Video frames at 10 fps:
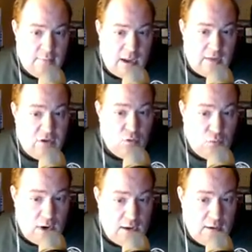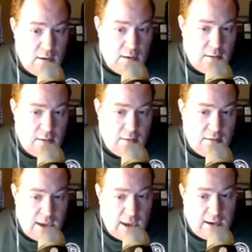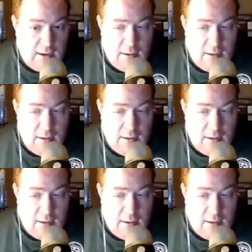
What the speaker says: heavy red deck,